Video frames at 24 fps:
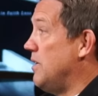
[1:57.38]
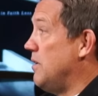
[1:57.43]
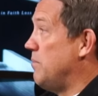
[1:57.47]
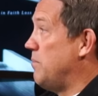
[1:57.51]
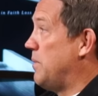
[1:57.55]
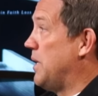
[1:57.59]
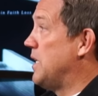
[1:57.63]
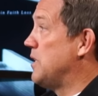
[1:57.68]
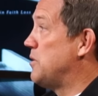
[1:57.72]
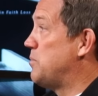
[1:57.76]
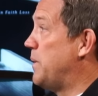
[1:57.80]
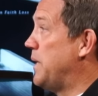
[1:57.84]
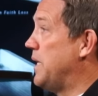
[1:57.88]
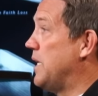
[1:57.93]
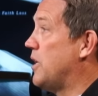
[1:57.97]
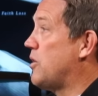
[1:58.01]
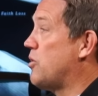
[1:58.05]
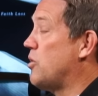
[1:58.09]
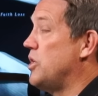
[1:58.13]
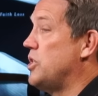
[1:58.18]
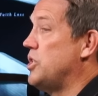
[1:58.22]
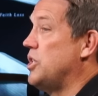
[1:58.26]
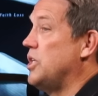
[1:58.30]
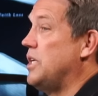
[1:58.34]
Because being a
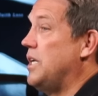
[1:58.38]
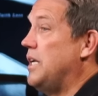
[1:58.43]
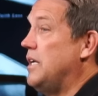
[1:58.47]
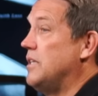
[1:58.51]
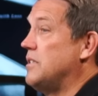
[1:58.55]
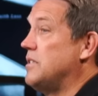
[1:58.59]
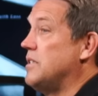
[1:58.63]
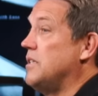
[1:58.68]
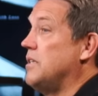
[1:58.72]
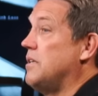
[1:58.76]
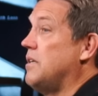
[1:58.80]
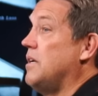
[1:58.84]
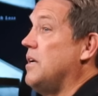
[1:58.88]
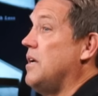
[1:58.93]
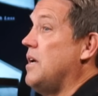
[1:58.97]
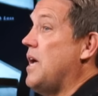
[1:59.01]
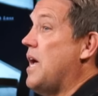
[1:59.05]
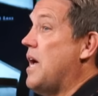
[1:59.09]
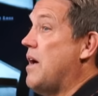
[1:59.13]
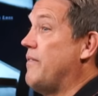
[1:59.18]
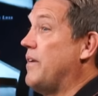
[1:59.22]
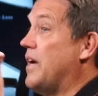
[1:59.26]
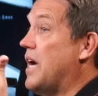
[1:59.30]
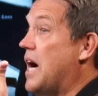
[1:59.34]
Christian isn't
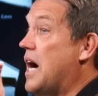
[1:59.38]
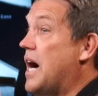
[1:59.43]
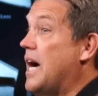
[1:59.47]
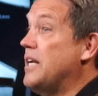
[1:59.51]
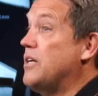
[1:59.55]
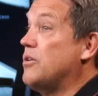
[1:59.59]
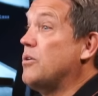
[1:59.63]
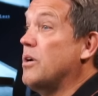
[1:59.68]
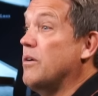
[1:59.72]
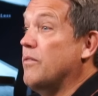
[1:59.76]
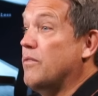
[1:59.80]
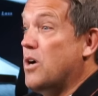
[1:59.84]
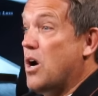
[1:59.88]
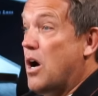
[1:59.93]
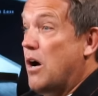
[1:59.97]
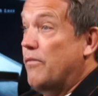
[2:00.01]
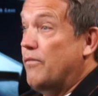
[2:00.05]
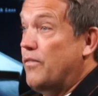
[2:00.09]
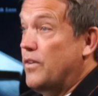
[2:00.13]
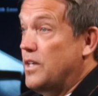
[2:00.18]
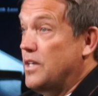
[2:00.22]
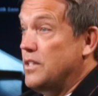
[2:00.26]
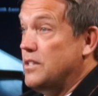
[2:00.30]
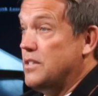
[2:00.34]
having a high degree of
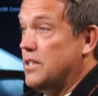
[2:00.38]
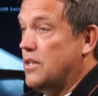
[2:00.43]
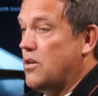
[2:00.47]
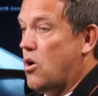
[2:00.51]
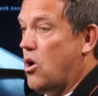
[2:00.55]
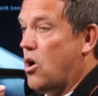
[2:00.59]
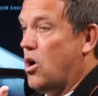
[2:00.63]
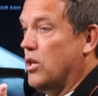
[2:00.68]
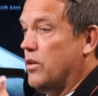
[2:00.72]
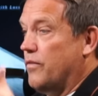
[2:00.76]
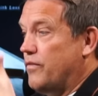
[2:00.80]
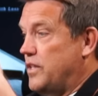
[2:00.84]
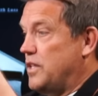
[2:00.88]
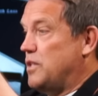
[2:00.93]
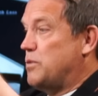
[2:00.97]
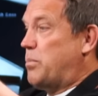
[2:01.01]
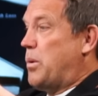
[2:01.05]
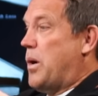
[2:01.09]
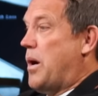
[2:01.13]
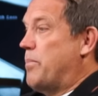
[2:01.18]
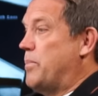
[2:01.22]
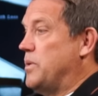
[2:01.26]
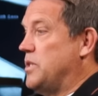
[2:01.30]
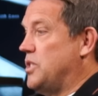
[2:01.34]
confidence in all of these
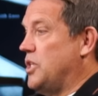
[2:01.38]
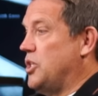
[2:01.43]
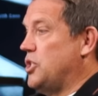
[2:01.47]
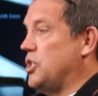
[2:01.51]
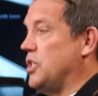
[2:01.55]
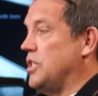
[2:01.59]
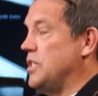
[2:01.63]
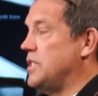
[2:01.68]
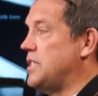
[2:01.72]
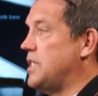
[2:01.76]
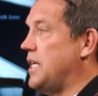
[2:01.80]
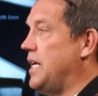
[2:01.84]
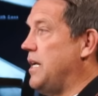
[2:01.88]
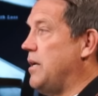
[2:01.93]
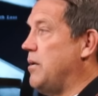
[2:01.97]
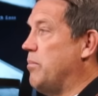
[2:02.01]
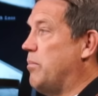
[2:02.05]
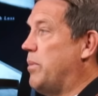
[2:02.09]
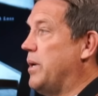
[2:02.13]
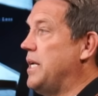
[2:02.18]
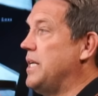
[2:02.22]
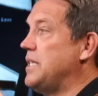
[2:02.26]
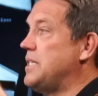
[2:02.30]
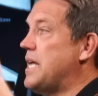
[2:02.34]
propositions,
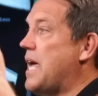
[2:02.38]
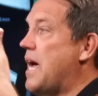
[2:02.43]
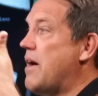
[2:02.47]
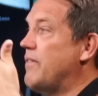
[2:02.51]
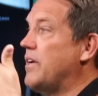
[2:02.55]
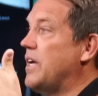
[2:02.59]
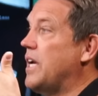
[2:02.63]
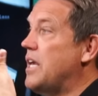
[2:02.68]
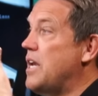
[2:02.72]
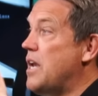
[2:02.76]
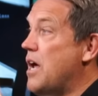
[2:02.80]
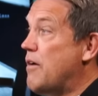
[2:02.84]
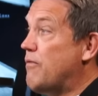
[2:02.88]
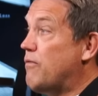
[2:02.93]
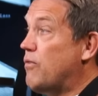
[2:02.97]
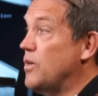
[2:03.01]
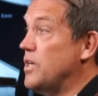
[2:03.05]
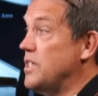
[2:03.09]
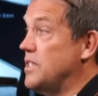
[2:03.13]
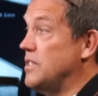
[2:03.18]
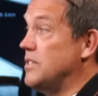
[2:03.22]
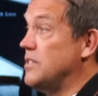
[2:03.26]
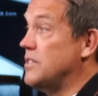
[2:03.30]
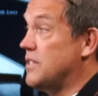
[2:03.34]
but it's having enough
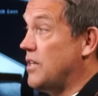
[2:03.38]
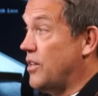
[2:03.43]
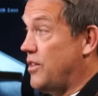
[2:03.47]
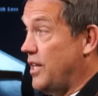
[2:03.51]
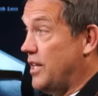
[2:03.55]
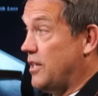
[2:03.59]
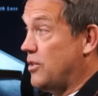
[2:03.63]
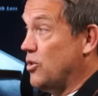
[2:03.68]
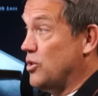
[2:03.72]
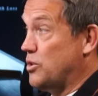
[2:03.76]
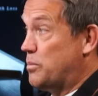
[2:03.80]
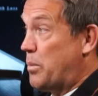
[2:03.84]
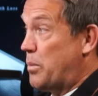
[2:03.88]
reasons to think those